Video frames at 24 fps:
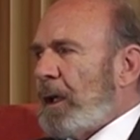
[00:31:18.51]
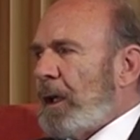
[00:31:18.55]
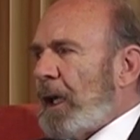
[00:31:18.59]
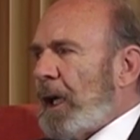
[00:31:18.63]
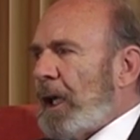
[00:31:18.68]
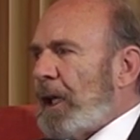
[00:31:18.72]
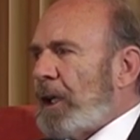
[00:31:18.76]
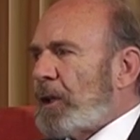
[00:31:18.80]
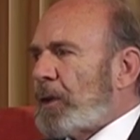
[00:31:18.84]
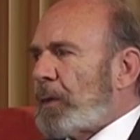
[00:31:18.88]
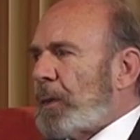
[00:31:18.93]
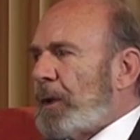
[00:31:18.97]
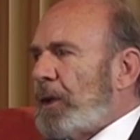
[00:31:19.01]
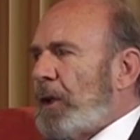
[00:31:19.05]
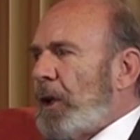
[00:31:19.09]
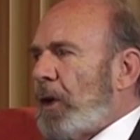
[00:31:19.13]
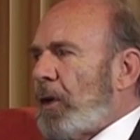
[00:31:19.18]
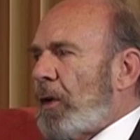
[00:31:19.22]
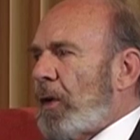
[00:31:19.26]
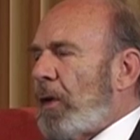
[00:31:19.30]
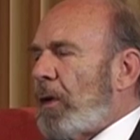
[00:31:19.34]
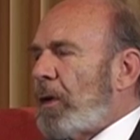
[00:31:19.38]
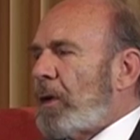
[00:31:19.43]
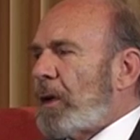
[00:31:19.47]
And it's when you
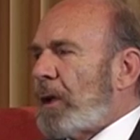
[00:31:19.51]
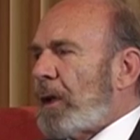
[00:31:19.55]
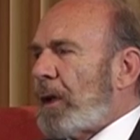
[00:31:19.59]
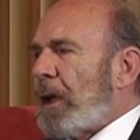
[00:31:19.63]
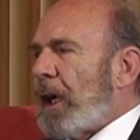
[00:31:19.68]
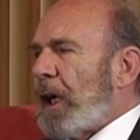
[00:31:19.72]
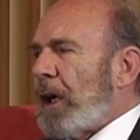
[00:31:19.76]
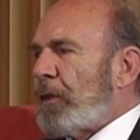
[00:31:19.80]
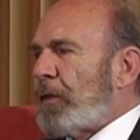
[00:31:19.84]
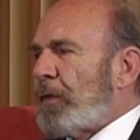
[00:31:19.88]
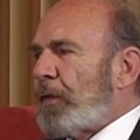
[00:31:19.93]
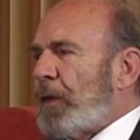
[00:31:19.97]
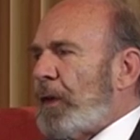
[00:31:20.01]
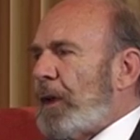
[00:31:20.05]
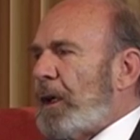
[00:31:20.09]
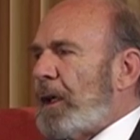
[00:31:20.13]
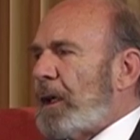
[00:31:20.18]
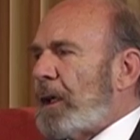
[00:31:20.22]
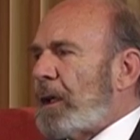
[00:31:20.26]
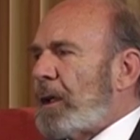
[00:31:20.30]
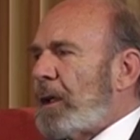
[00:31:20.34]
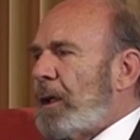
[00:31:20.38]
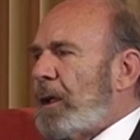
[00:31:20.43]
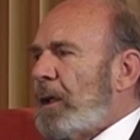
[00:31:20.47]
conquer that
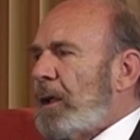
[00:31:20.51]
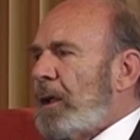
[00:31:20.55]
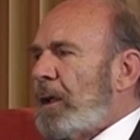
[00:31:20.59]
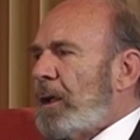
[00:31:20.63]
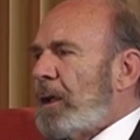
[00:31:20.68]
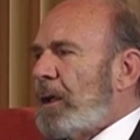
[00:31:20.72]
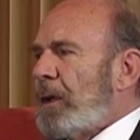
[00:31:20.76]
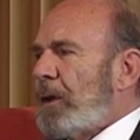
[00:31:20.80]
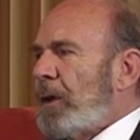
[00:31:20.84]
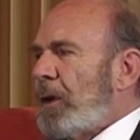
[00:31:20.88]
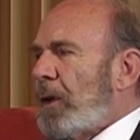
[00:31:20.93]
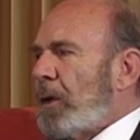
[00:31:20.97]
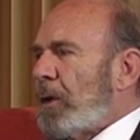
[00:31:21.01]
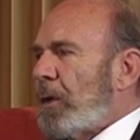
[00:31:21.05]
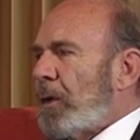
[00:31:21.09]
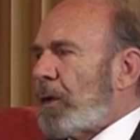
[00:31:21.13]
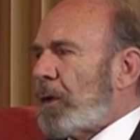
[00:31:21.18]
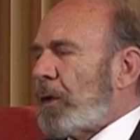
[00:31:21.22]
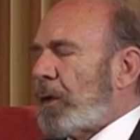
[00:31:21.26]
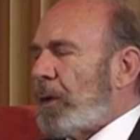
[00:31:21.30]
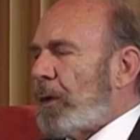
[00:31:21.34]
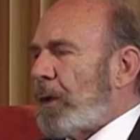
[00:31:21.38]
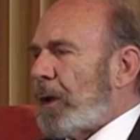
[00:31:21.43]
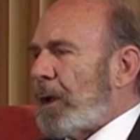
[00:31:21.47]
fear, you go
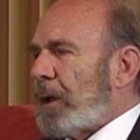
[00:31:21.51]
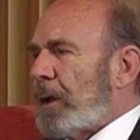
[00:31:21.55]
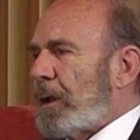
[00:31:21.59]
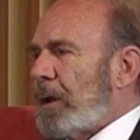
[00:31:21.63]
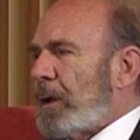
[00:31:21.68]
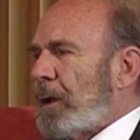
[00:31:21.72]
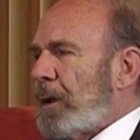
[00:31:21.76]
through it.